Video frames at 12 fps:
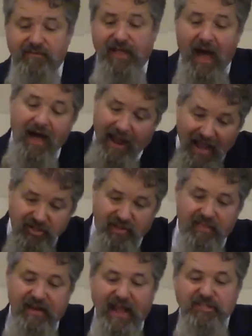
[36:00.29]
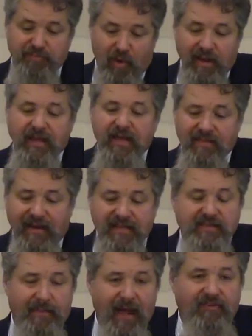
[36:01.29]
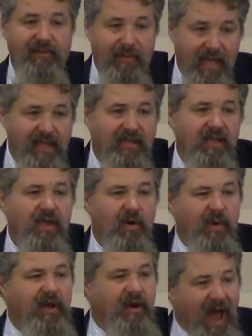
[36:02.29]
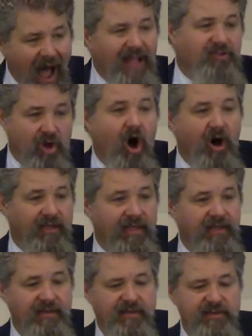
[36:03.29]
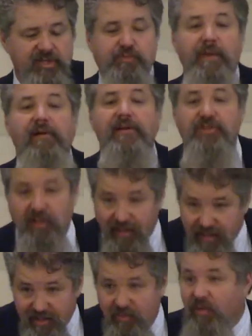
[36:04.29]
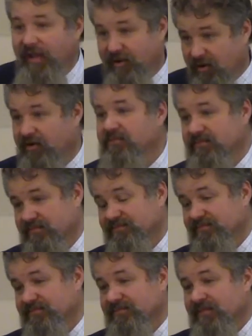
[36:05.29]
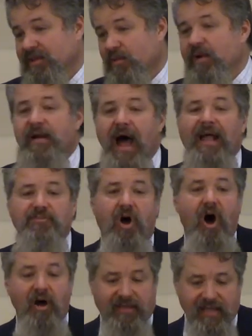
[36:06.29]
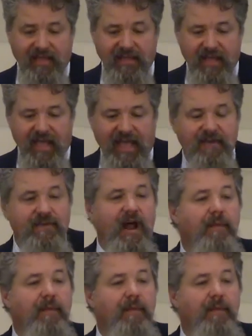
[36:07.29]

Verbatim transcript: of God, actually, the next point that he's about to make, we are not talking spiritually weaker. We're not talking even